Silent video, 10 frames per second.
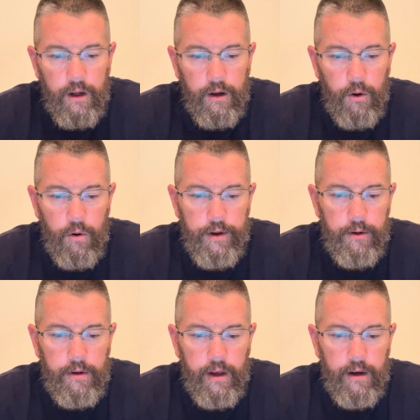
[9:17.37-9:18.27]
or
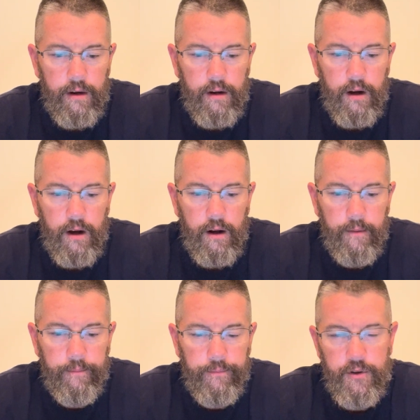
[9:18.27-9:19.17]
you can
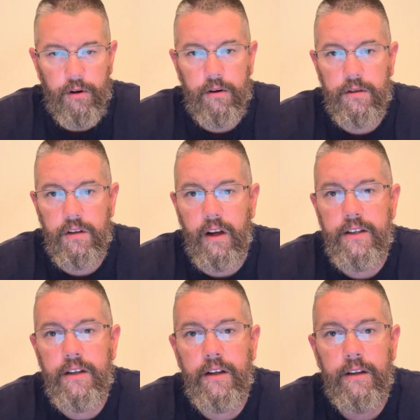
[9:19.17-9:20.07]
start
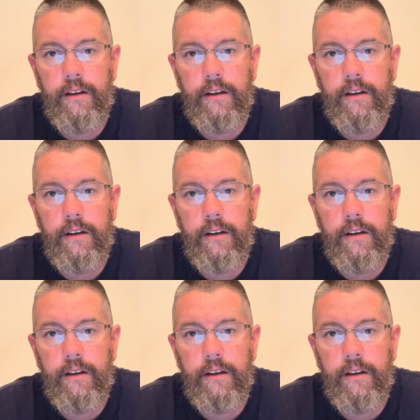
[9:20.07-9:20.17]
slicing it